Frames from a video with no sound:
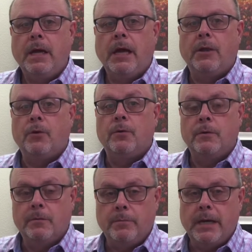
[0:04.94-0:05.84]
Hello,
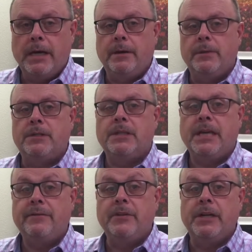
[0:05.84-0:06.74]
my name is
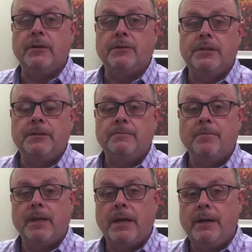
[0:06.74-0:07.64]
Kevin Nicholson,
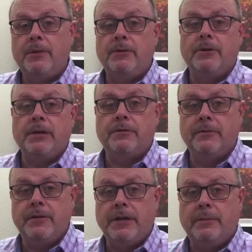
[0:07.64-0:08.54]
and I'm the Director
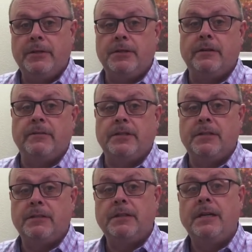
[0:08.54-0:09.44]
of Therapy
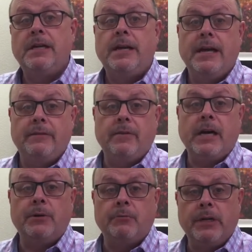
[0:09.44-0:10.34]
Services at
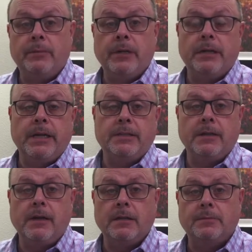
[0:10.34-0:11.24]
Vibra
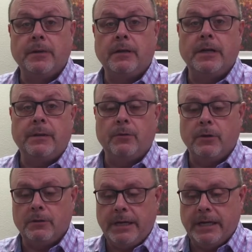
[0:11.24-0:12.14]
Rehabilitation Hospital in
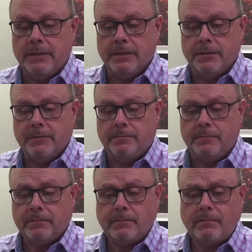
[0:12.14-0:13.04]
Amarillo, Texas.
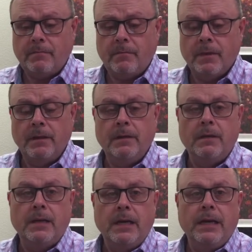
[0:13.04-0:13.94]

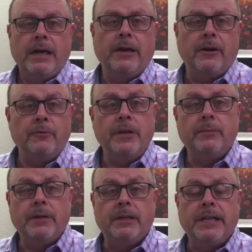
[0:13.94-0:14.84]
At our
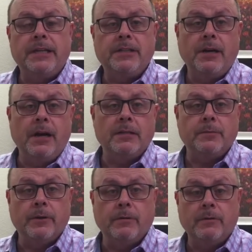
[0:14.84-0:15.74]
rehabilitation
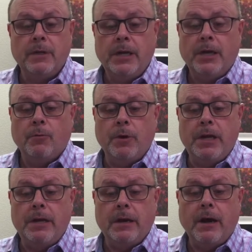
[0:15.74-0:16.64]
hospital,
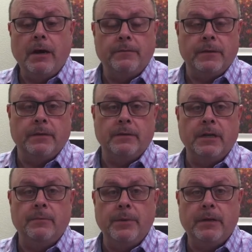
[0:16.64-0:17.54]
we often
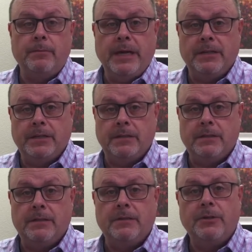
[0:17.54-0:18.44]
admit
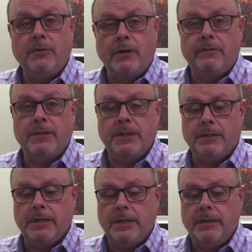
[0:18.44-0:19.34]
patients to our
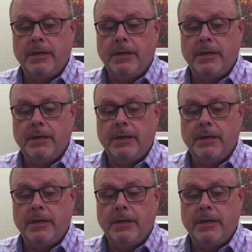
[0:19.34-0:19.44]
facility